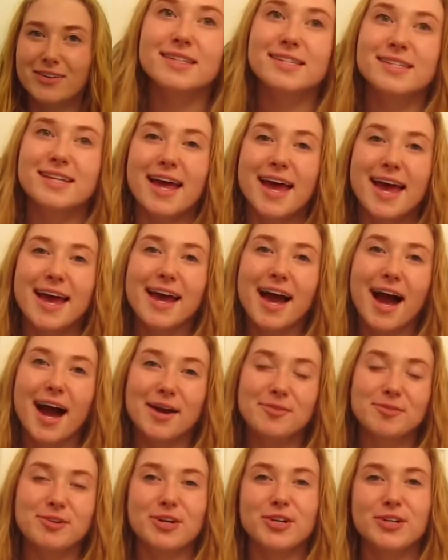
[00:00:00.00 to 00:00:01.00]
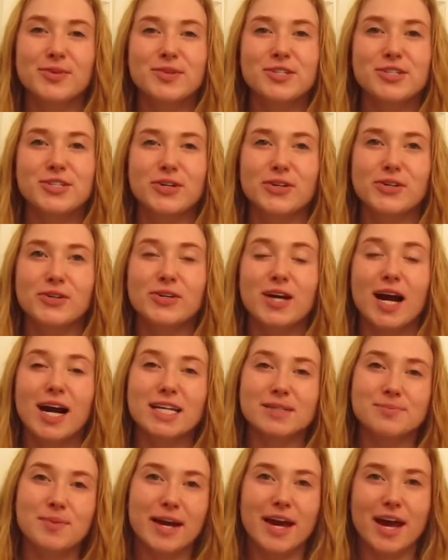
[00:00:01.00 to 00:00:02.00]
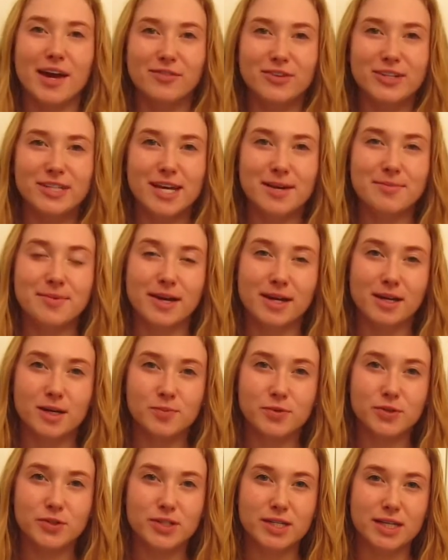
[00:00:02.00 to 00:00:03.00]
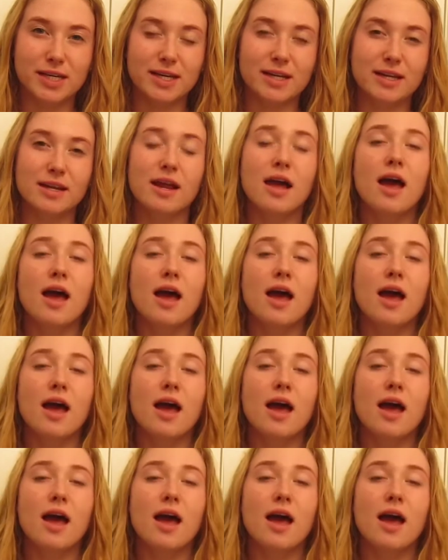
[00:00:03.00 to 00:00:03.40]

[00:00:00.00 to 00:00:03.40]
Today I'm going to be showing you guys my everyday makeup routine.